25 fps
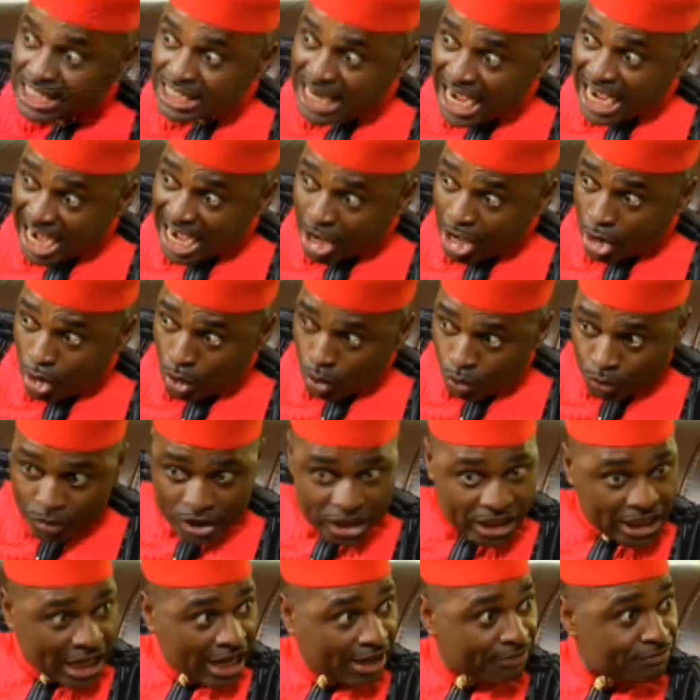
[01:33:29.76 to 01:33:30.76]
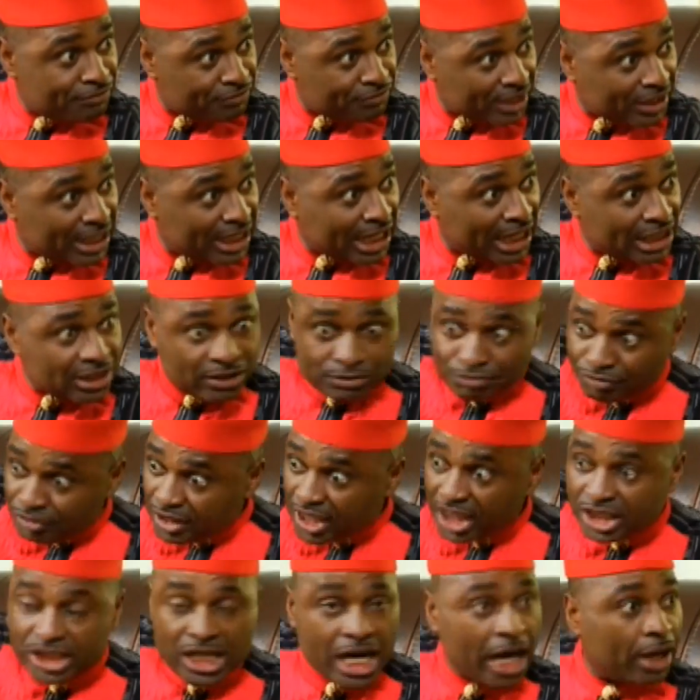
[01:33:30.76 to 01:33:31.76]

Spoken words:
down in her father's village